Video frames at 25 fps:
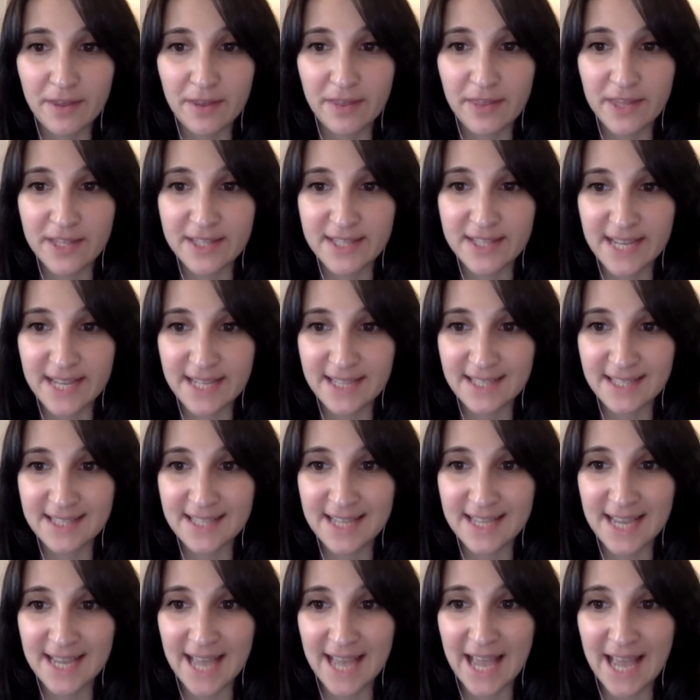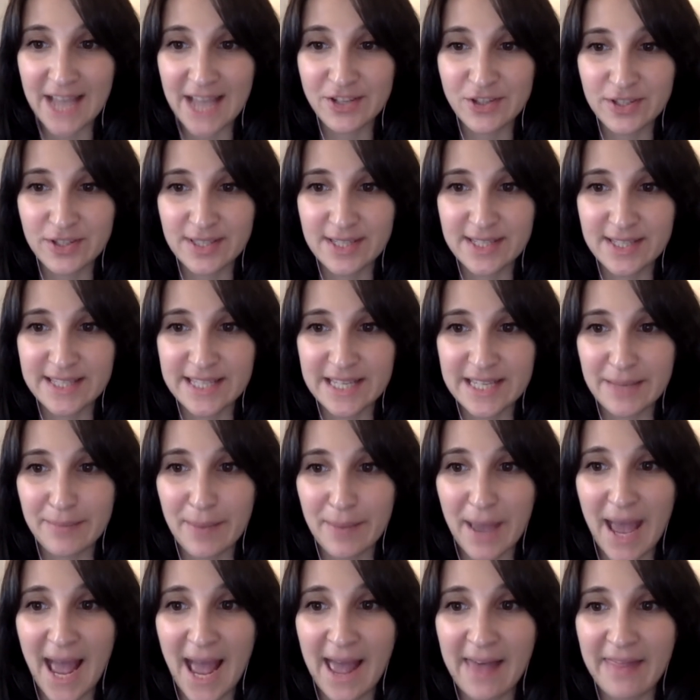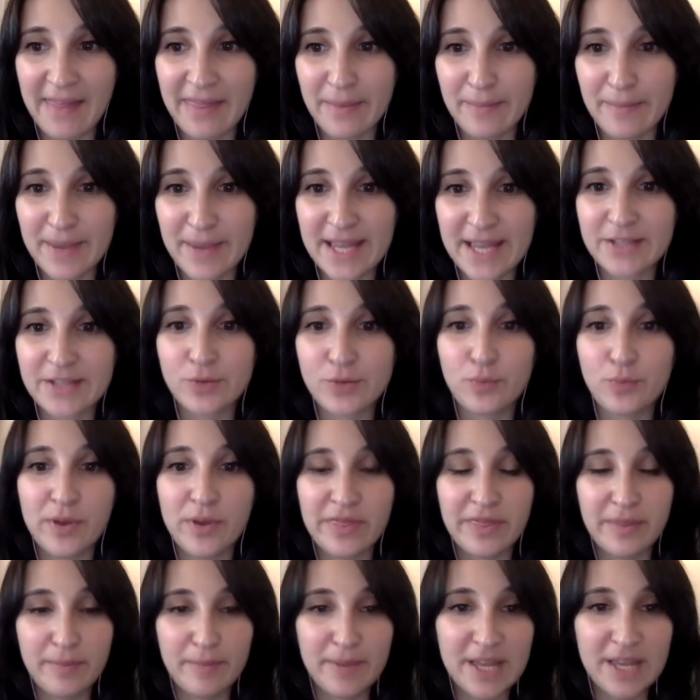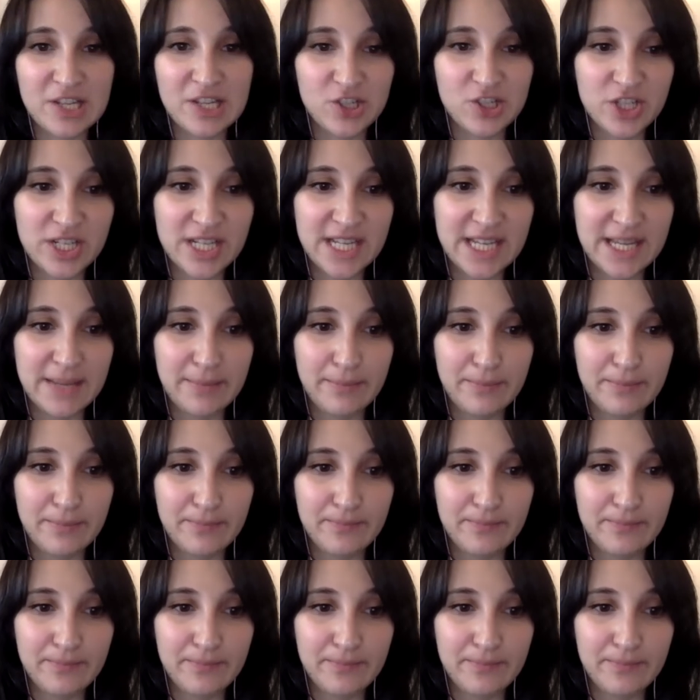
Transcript: the day-to-day agency team at the pitch with the pitch team?